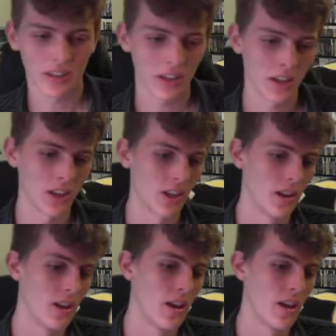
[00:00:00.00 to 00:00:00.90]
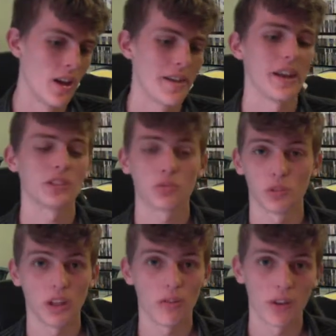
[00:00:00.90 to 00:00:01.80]
and that's
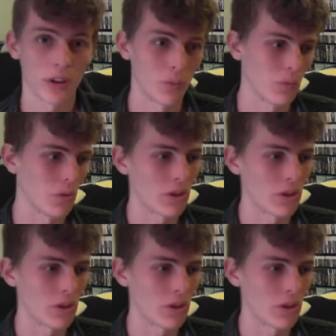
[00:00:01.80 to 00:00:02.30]
really fun.